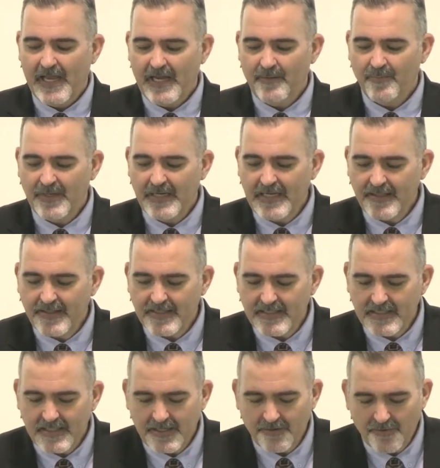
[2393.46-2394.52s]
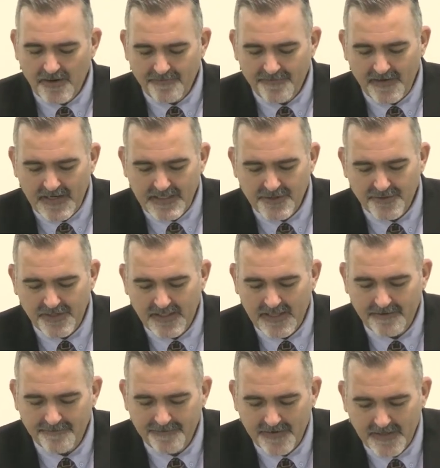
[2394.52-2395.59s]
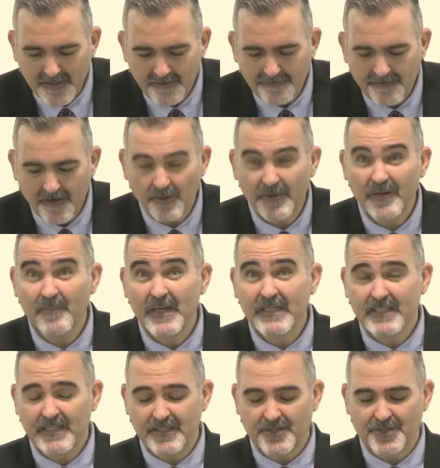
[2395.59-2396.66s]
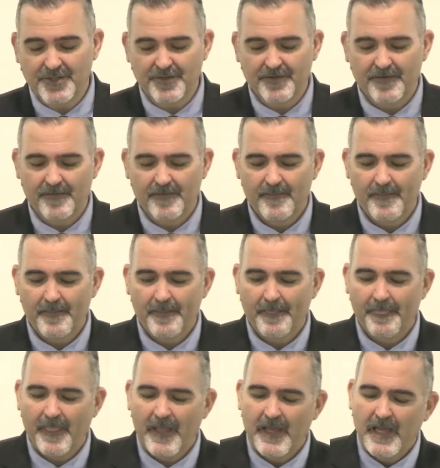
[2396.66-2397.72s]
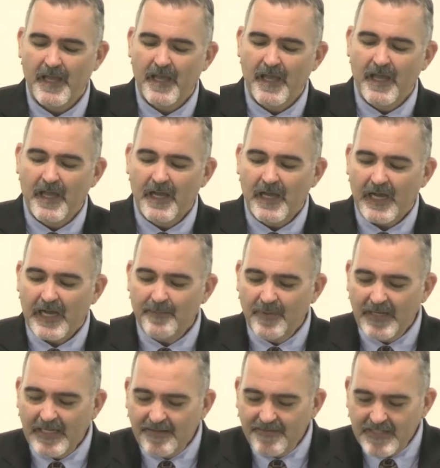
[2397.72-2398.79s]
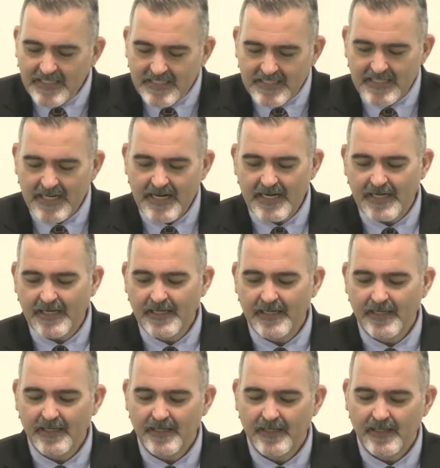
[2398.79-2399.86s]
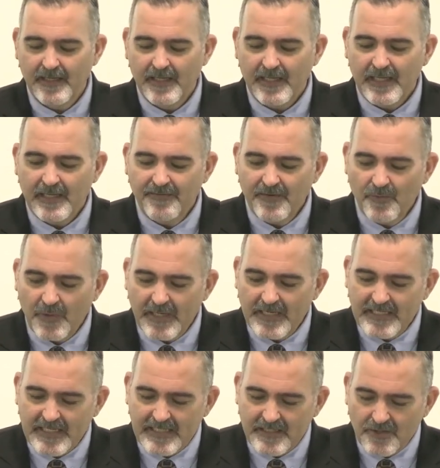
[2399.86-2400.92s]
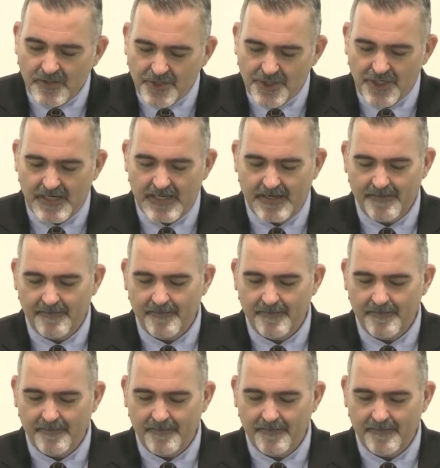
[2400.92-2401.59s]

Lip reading: And beneath it, in rough lettering, they found the following message: "I believe in the Son, even when it does not shine.